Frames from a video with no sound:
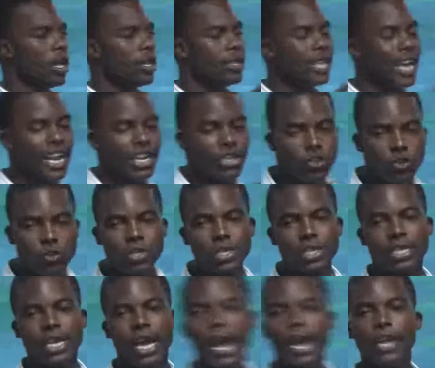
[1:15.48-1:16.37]
that you
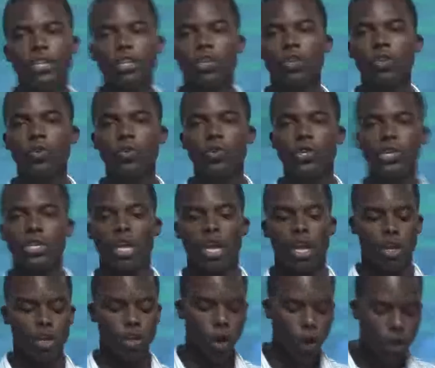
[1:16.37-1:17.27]
decide to lose.
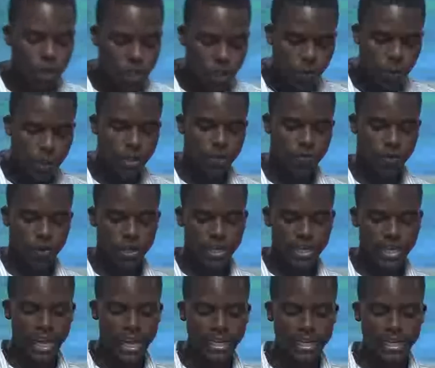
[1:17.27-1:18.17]
Notice what the
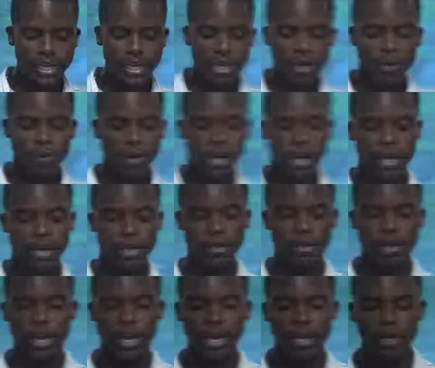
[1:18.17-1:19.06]
verse says in,
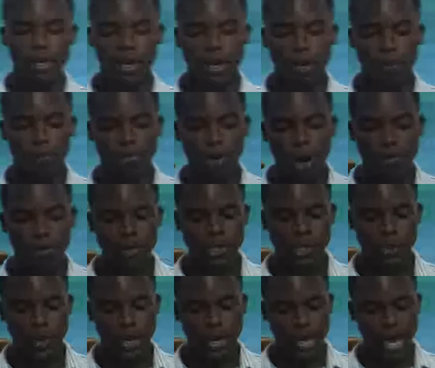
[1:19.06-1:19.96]
in, in um,
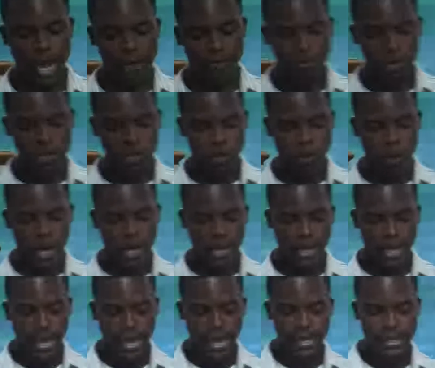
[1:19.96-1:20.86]
Proverbs 29, verse
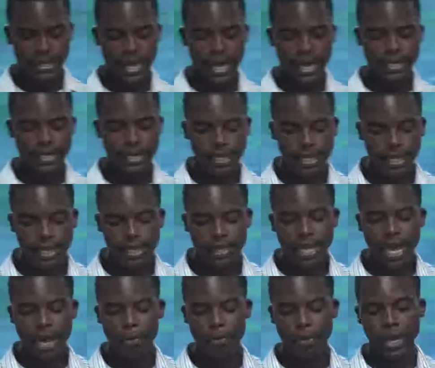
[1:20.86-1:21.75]
1. It says, See
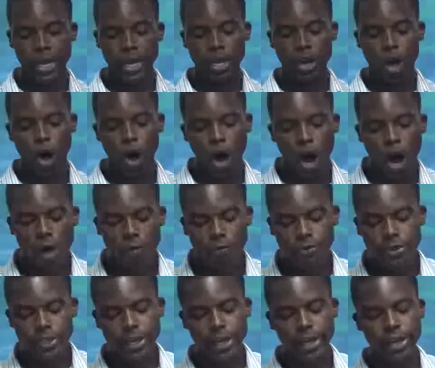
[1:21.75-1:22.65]
that being
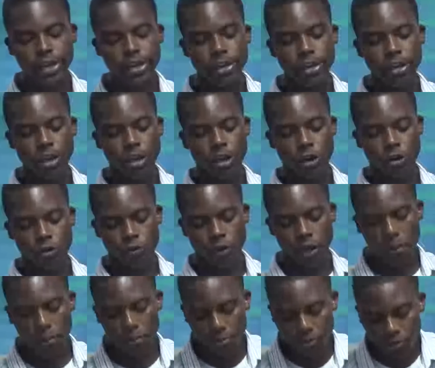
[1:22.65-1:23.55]
often
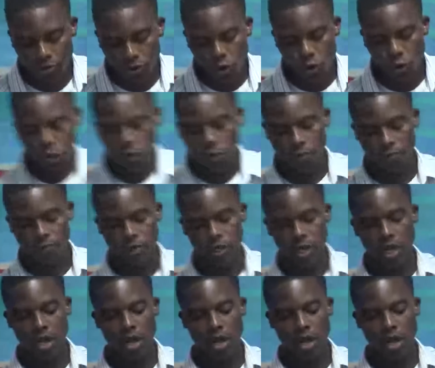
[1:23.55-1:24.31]
reproved,